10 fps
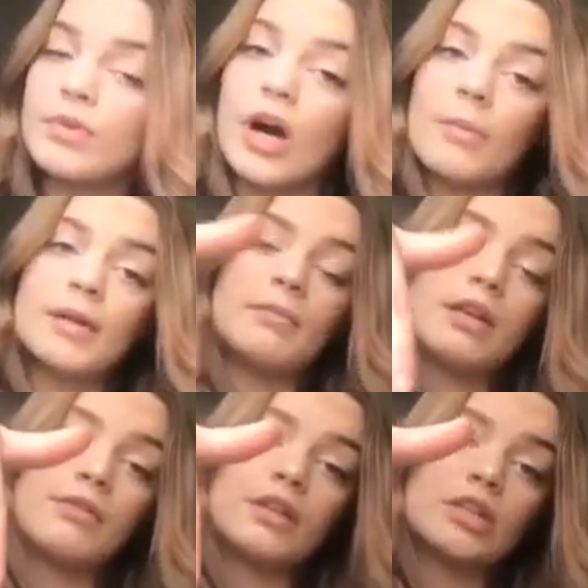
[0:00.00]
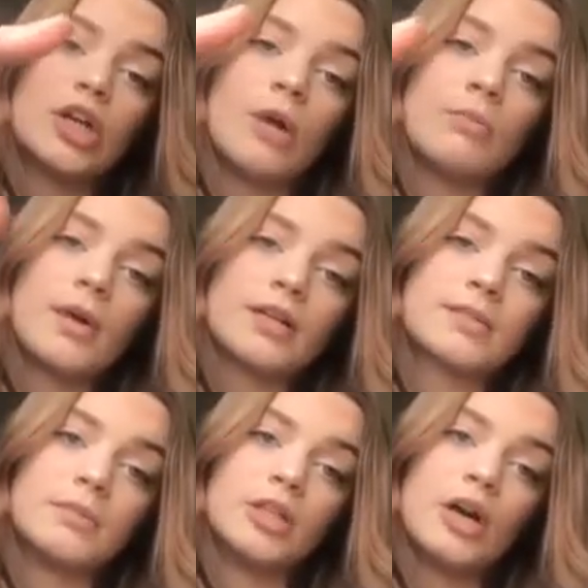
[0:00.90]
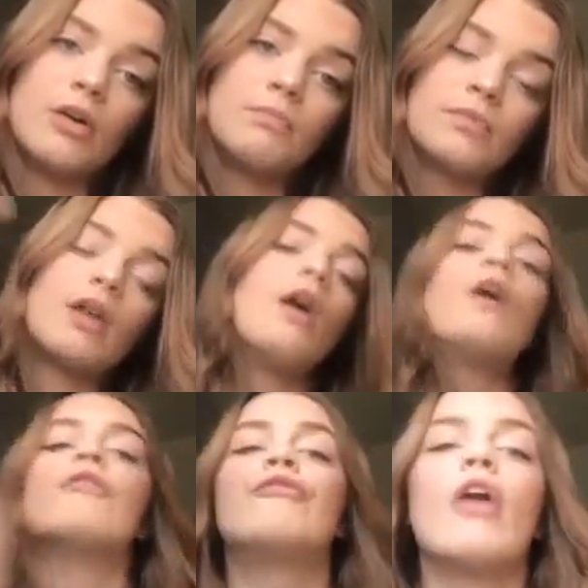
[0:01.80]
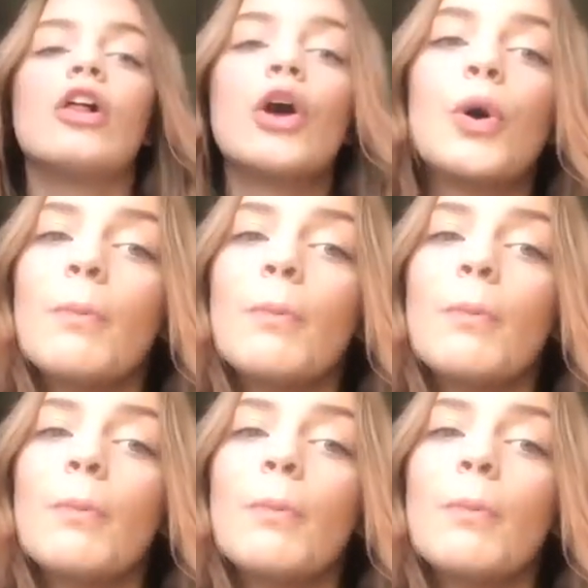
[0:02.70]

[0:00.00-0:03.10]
comment anything in the comment box below. Follow